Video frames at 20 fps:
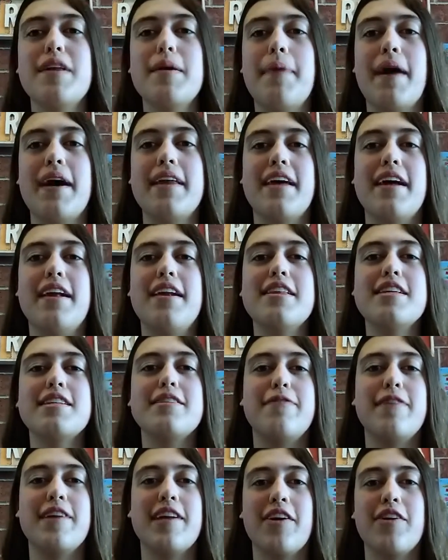By the end of
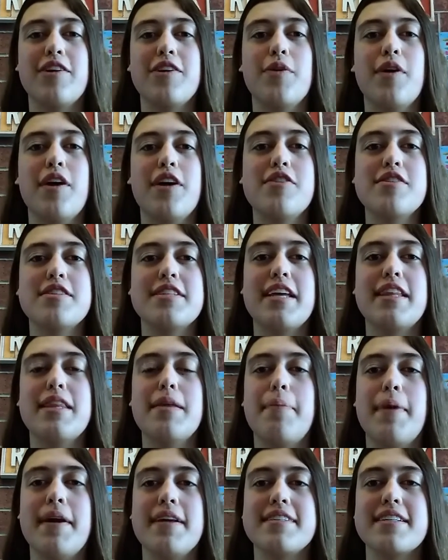this video, you understand
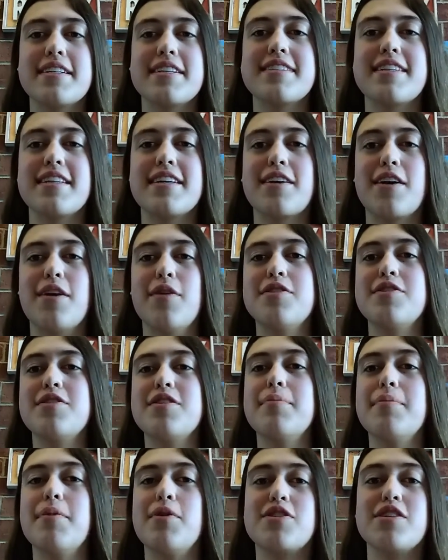the basics that go into
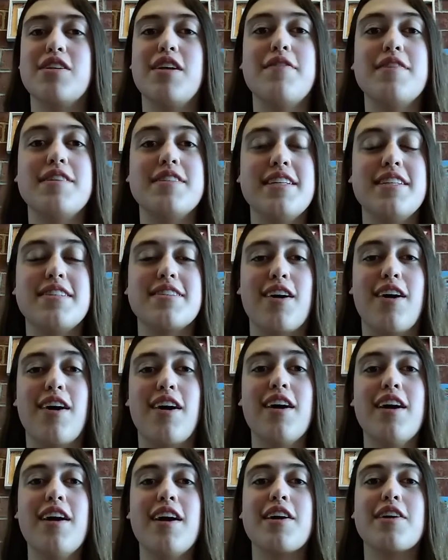the motion of a seesaw,
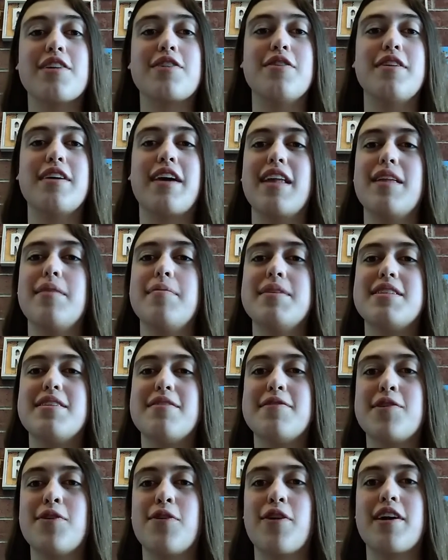including elements
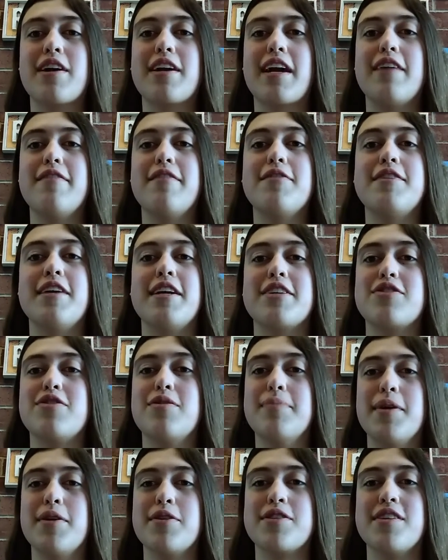of torque and
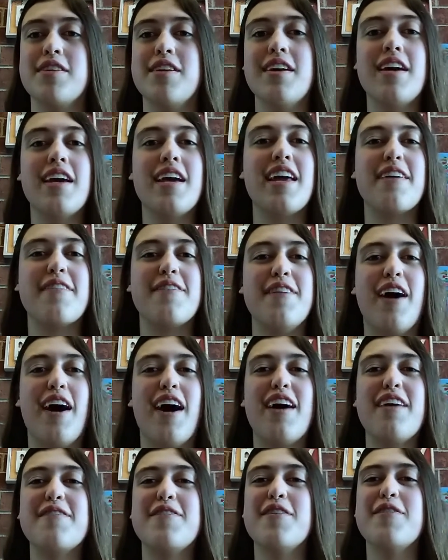rotational motion. If
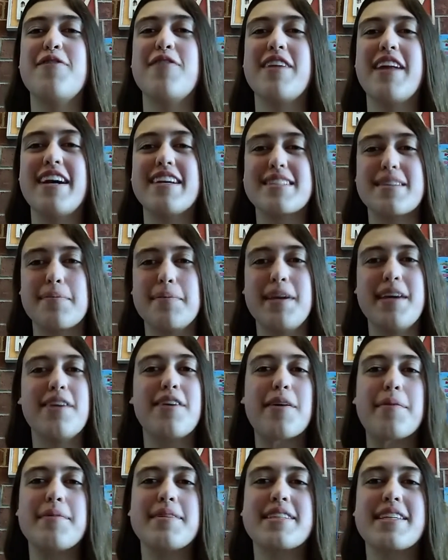not, feel free to ask me
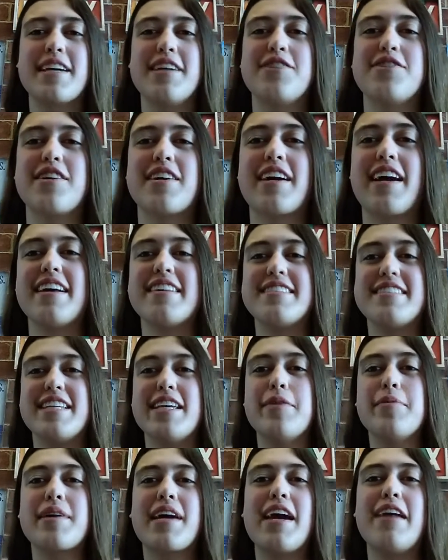or Miss Kendrick, and
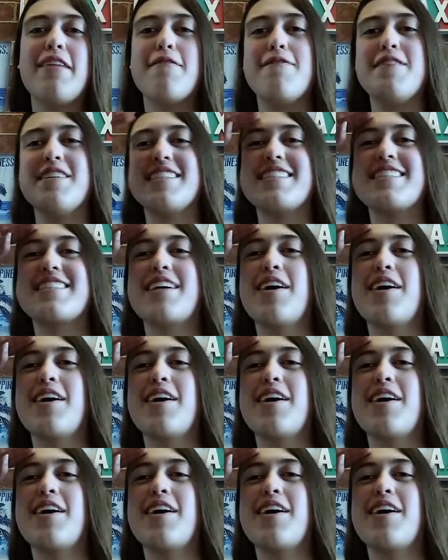see you again, physics